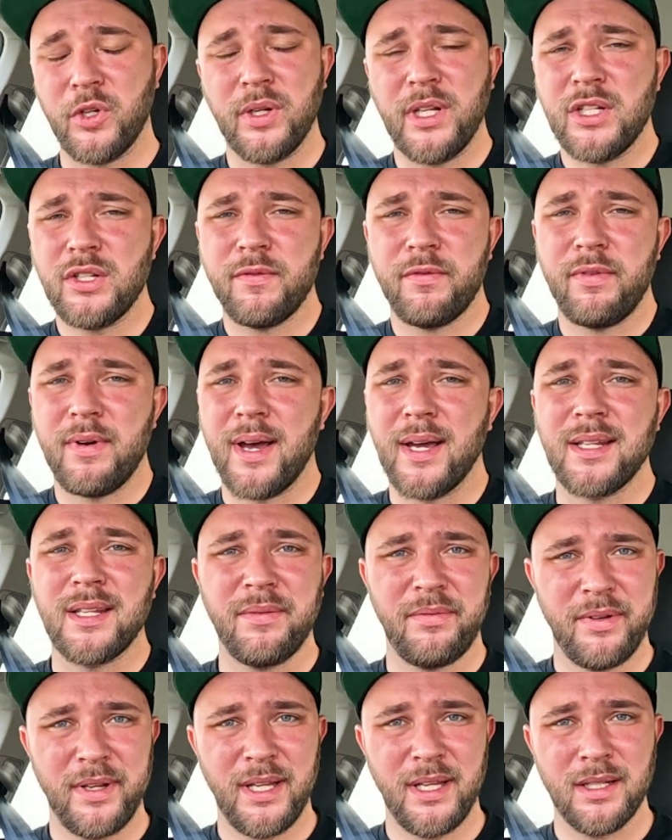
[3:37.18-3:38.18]
You need to find a
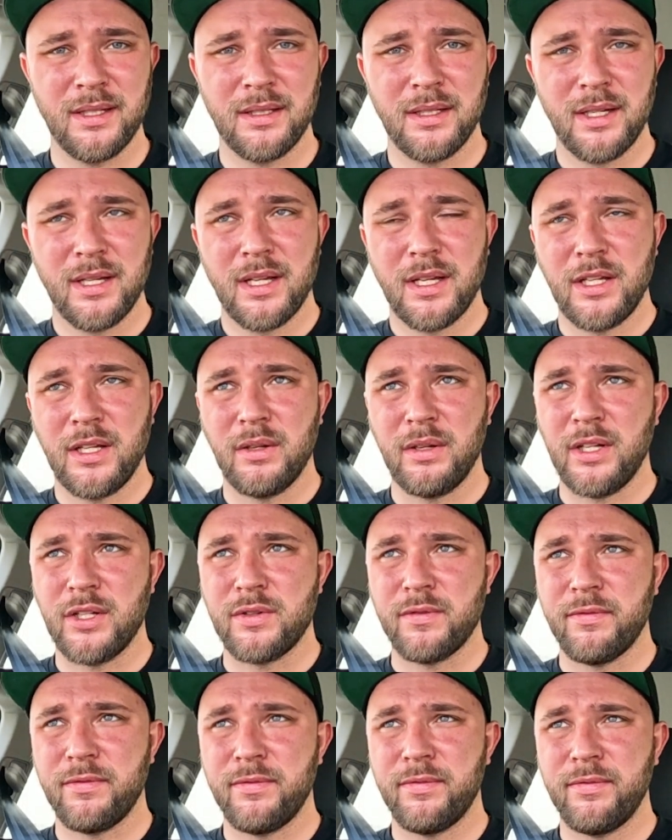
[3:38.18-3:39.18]
feel. You need
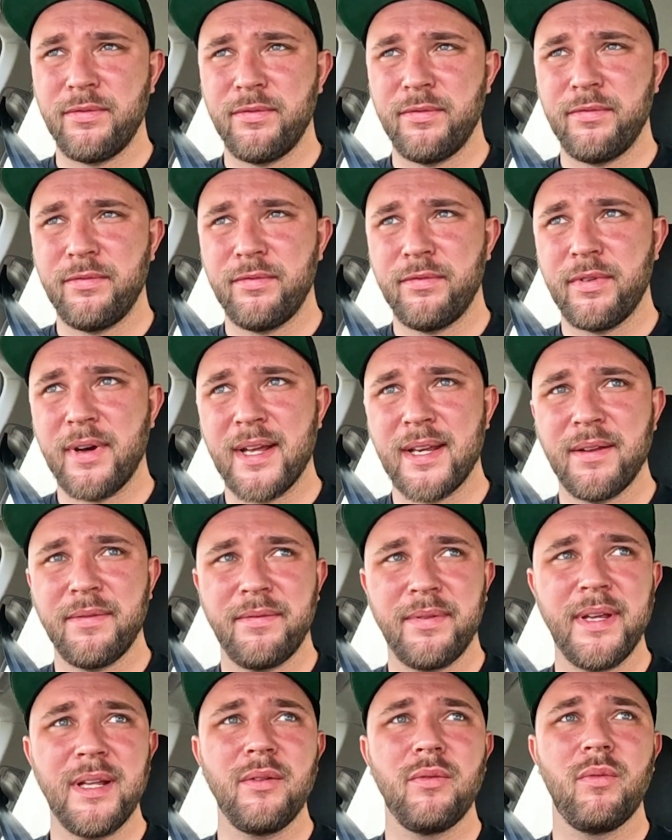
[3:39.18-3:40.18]
to find a
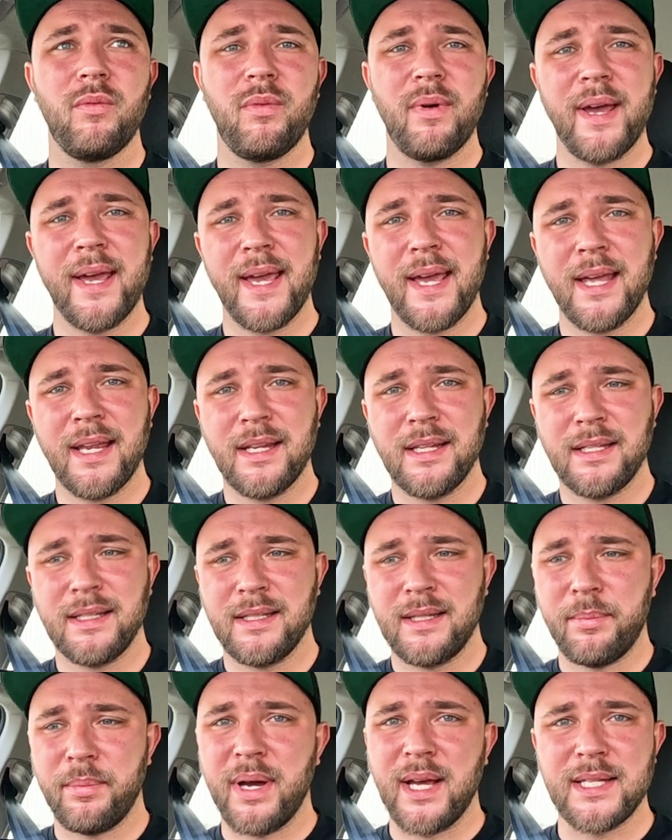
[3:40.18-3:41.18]
feel where
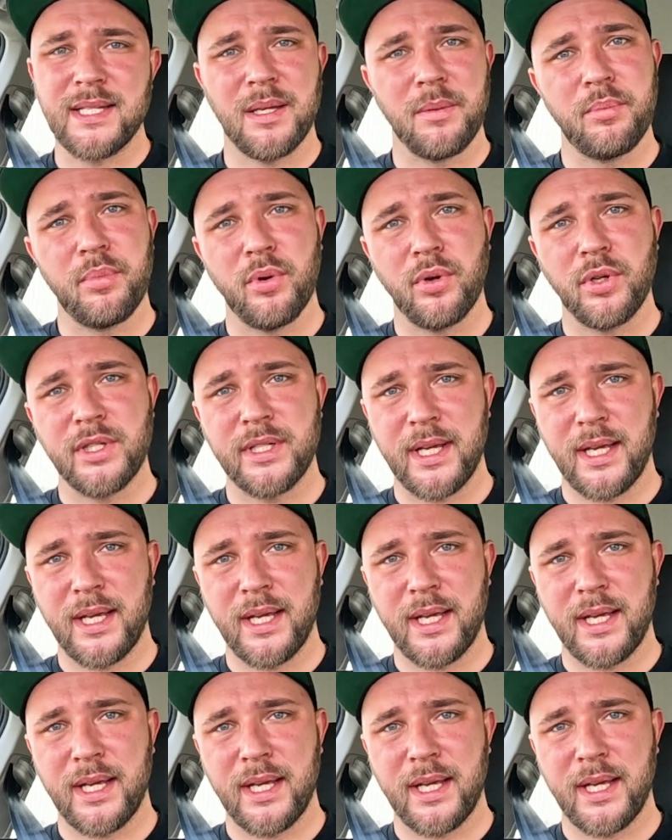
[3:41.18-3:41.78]
the biting point